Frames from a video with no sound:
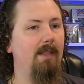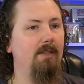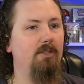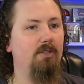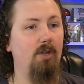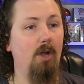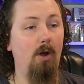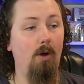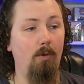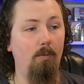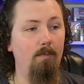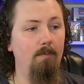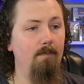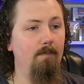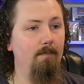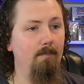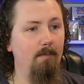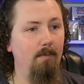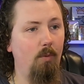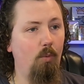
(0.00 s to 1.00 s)
So
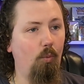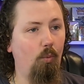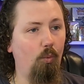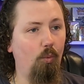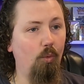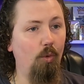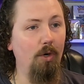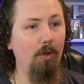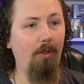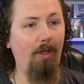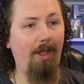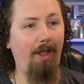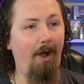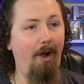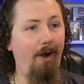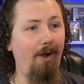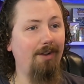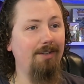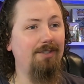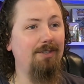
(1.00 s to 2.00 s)
really
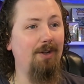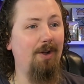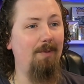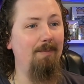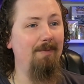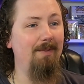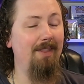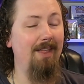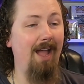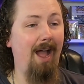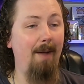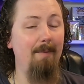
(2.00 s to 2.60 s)
awesome.